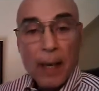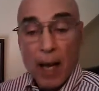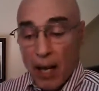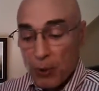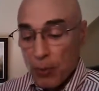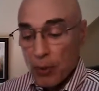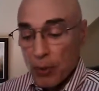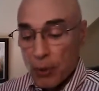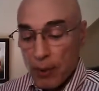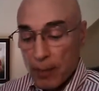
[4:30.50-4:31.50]

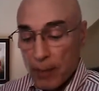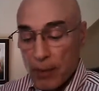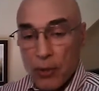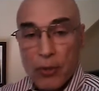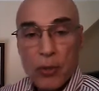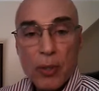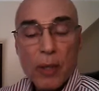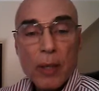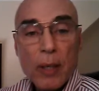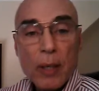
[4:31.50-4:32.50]
hospital treatments,
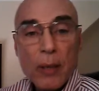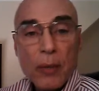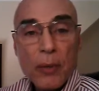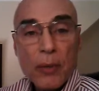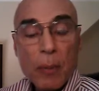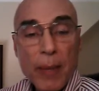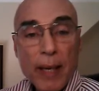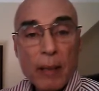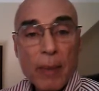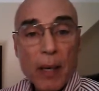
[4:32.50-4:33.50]
the
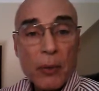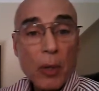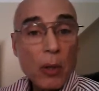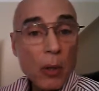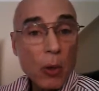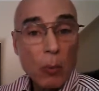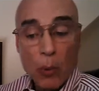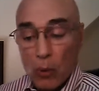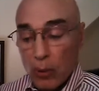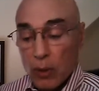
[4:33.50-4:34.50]
debate about the
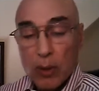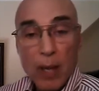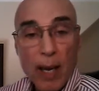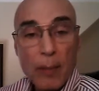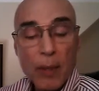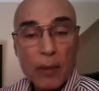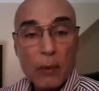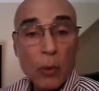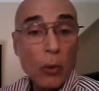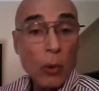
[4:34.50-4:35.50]
global climate
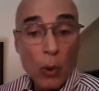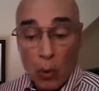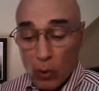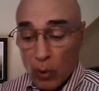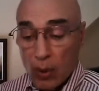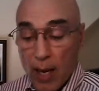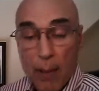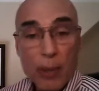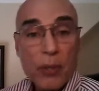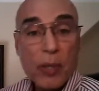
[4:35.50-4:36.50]
or local
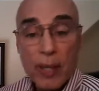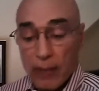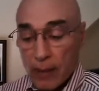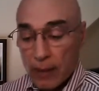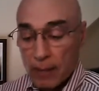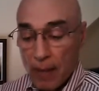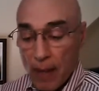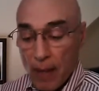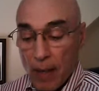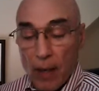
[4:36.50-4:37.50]
climates even,
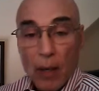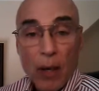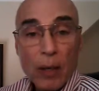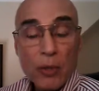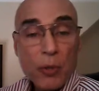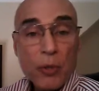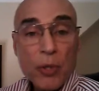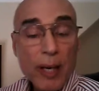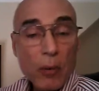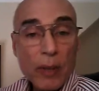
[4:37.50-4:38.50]

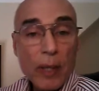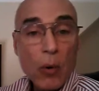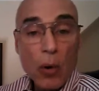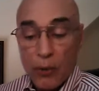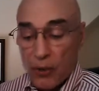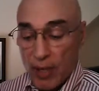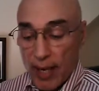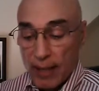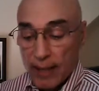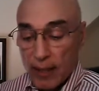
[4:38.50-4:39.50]
generally all
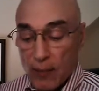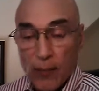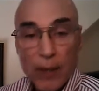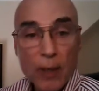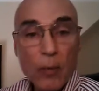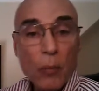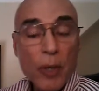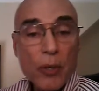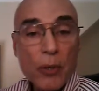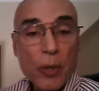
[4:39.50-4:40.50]
scientific
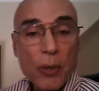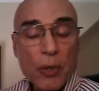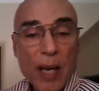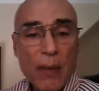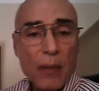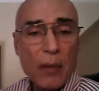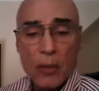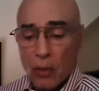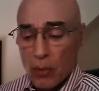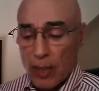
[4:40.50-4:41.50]
research having to
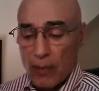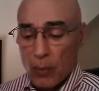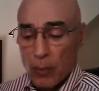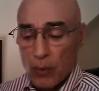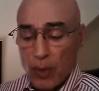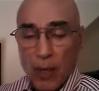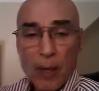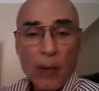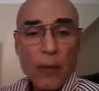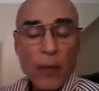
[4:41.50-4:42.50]
do even with
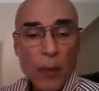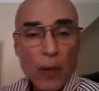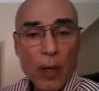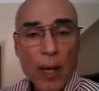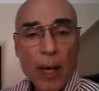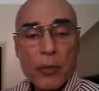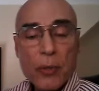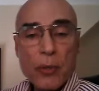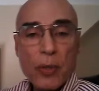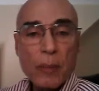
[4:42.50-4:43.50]

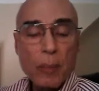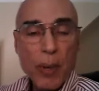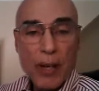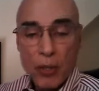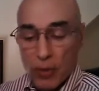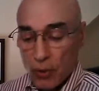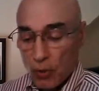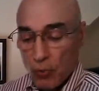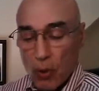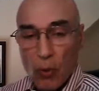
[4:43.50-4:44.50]
fertilizers and pest
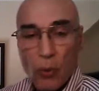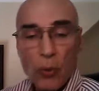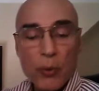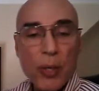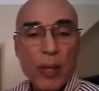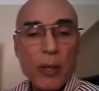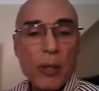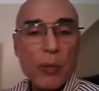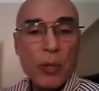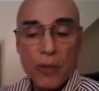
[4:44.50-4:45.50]
controls and the
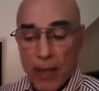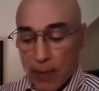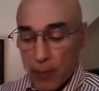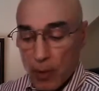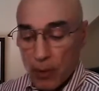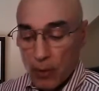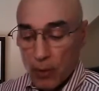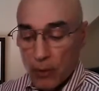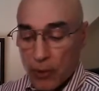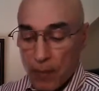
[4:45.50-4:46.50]
use of
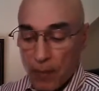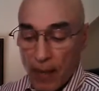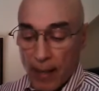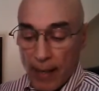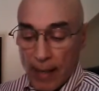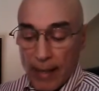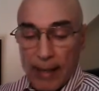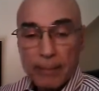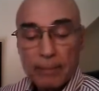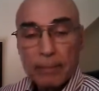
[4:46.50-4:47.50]
chemicals,
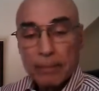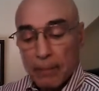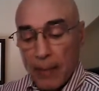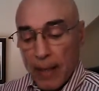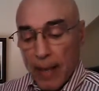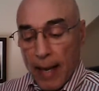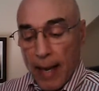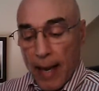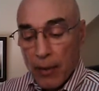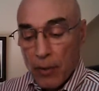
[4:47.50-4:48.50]

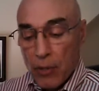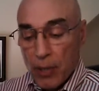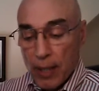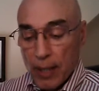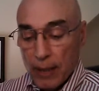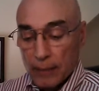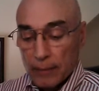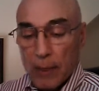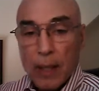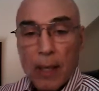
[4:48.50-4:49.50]
energy.
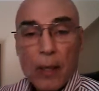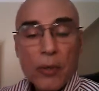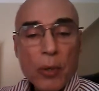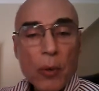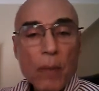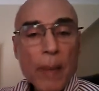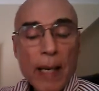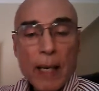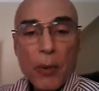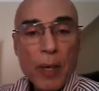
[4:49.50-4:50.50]
So
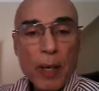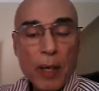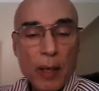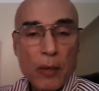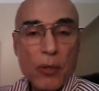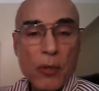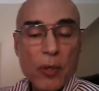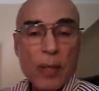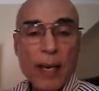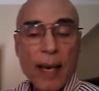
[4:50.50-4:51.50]
many things
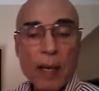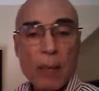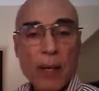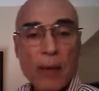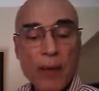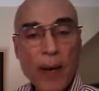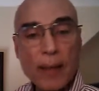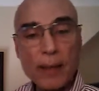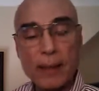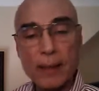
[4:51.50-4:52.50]
can be
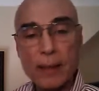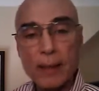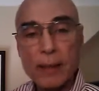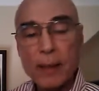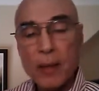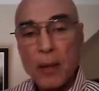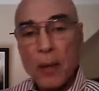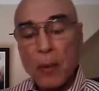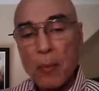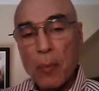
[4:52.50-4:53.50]
affected
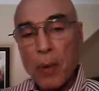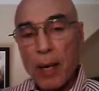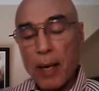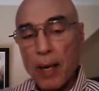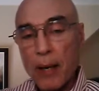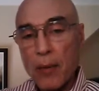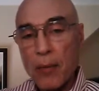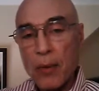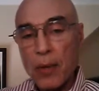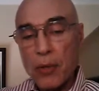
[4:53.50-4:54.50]
by
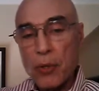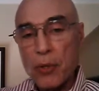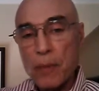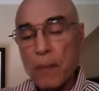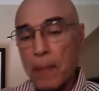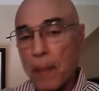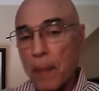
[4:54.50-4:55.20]
this